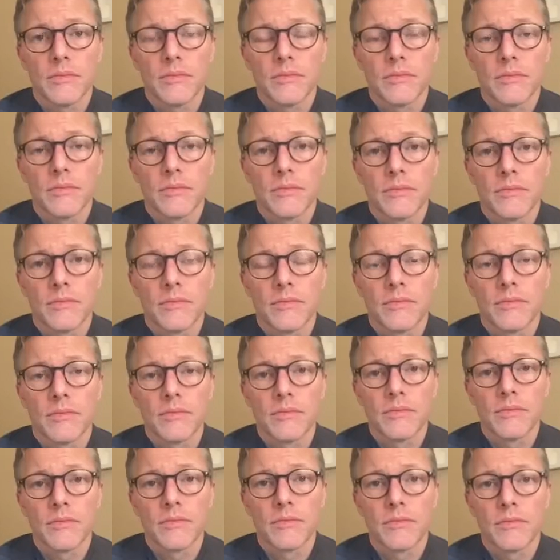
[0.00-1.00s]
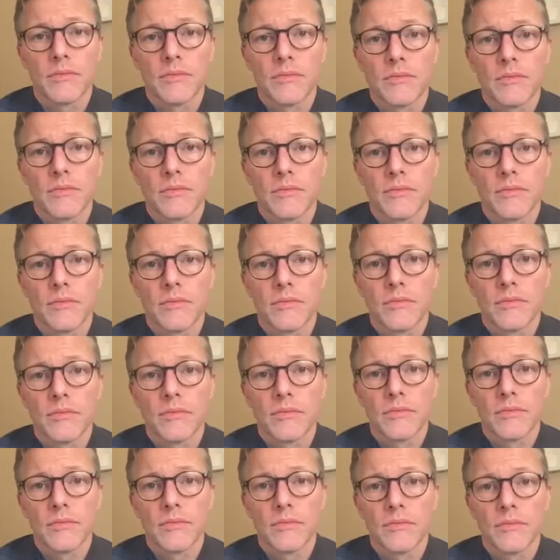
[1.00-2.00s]

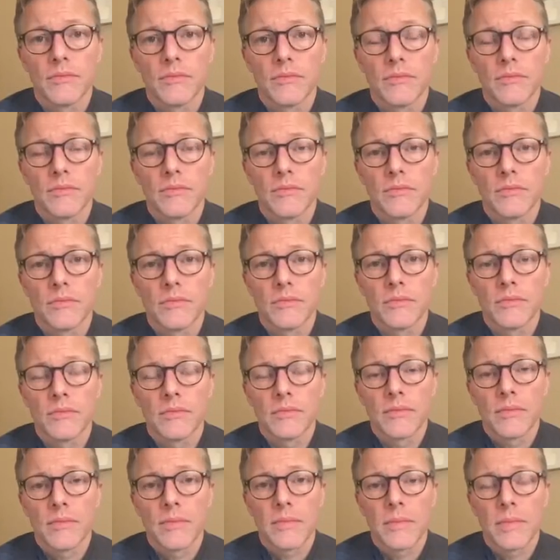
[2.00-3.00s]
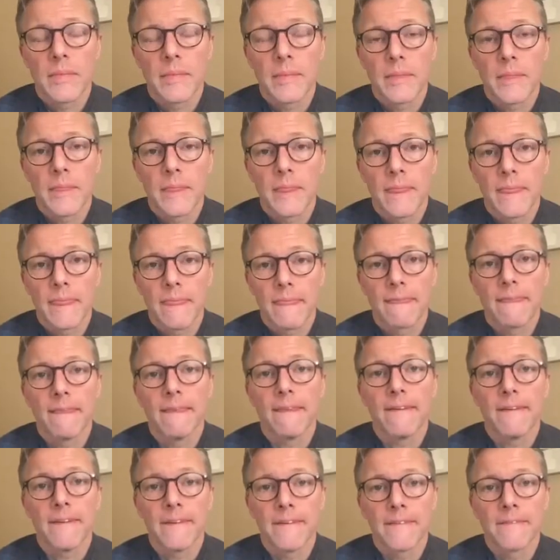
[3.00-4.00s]

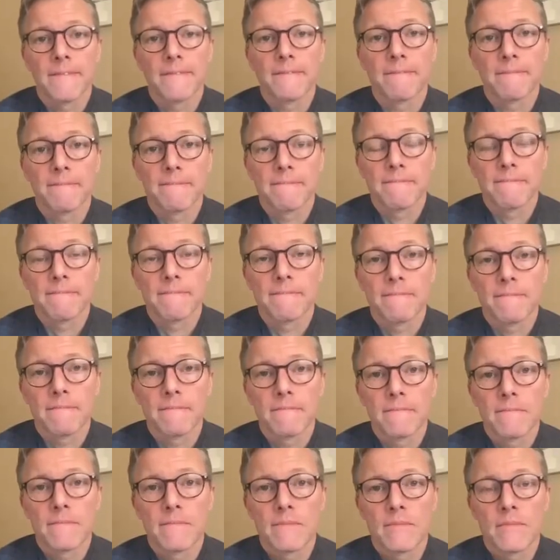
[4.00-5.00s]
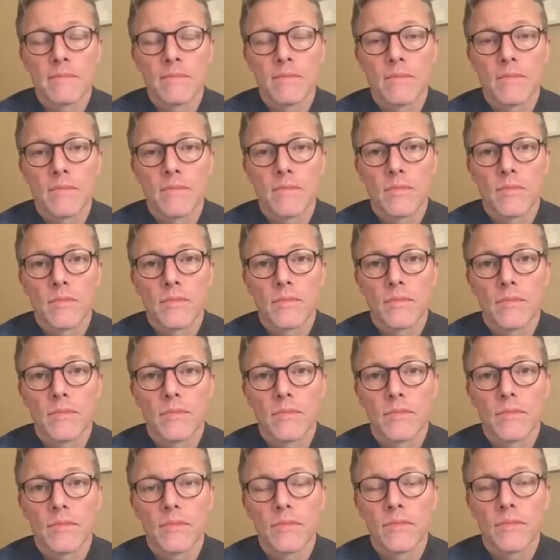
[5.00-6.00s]

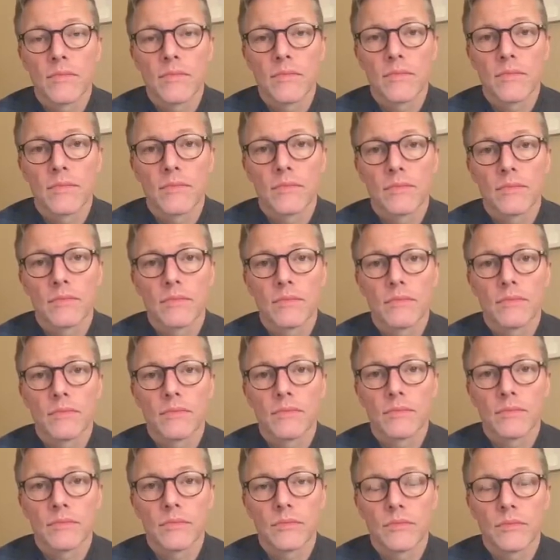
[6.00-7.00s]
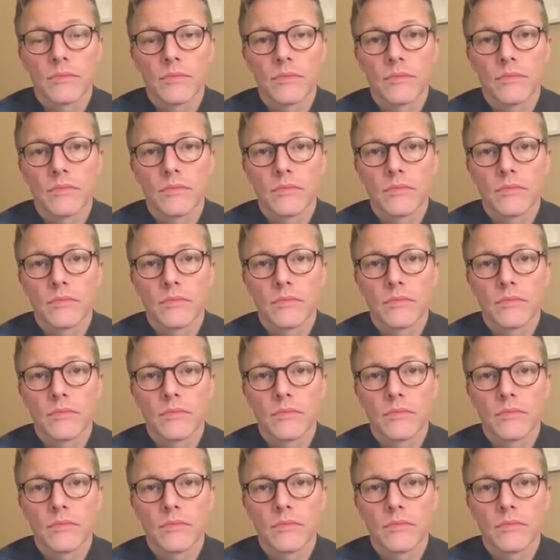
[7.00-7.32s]
(not speaking)